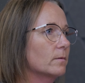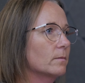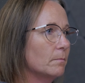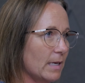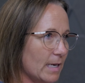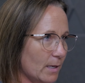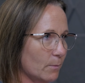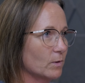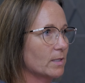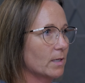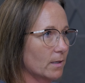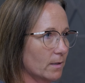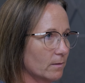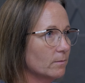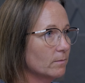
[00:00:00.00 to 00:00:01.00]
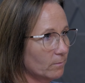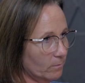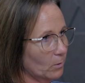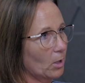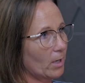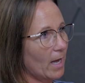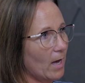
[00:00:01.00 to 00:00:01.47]
meeting was going to
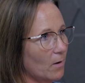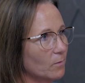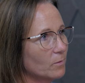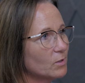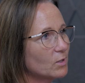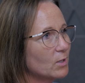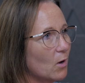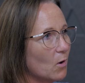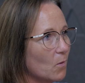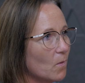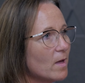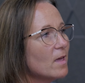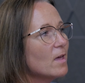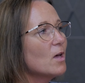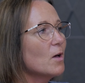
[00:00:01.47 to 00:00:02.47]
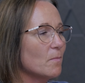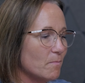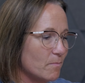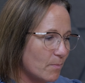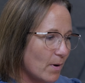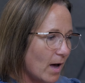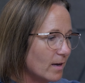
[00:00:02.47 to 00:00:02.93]
work out. So,
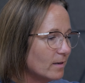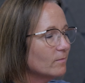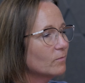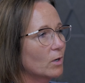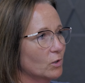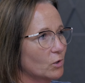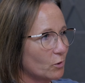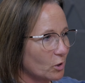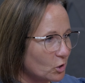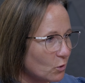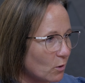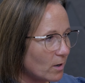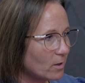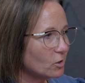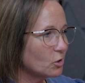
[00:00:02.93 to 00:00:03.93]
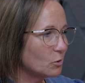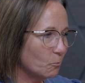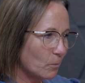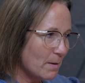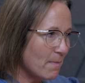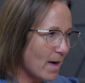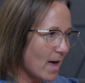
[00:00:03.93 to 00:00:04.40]
but long story short,
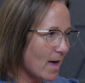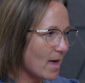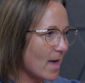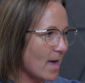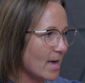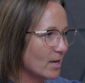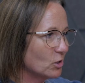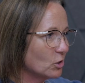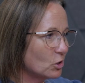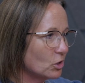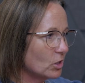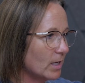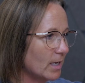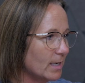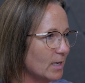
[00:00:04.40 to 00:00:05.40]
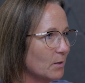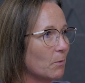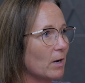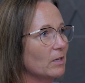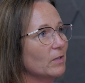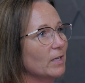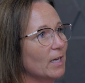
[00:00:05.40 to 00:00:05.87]
we met and she didn't
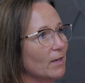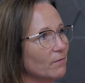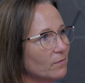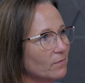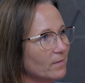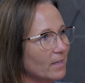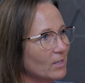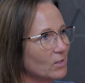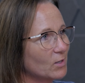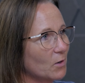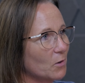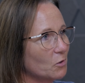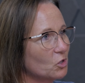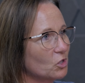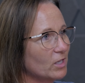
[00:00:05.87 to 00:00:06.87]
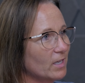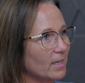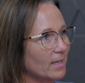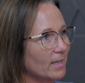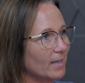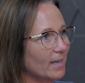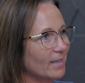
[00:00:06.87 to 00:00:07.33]
want to leave. And so
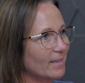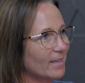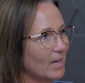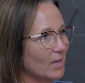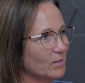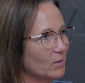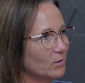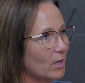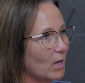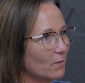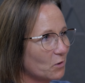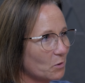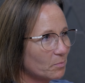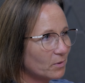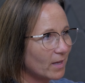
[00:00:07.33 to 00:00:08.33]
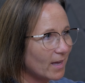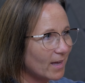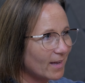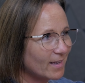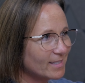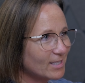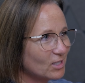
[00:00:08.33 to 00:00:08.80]
she canceled all of her
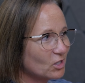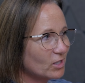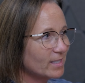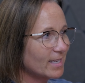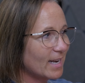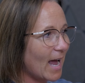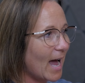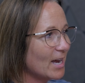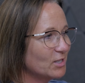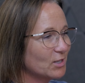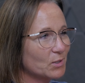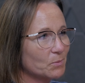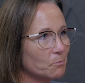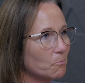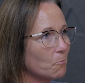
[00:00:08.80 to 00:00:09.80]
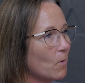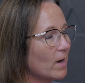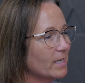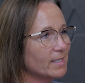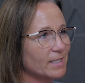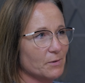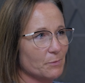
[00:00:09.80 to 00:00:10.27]
plans and she said, I just want
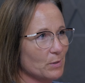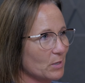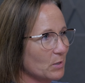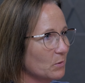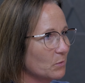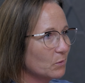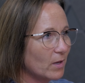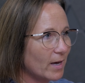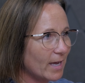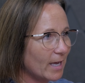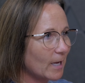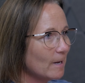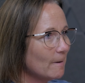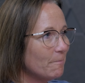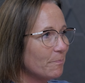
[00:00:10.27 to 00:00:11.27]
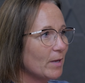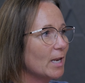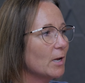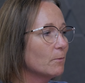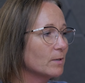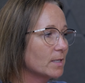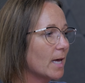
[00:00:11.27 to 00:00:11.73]
to sit with you. Like, and
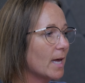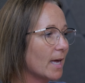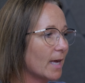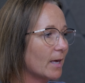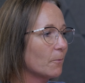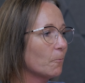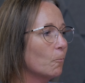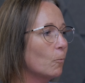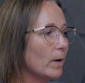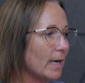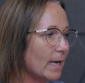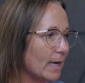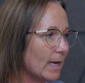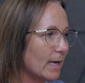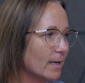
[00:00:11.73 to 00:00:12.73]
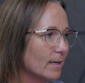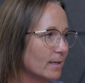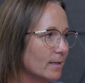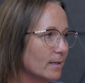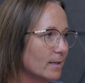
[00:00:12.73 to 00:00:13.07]
it was like we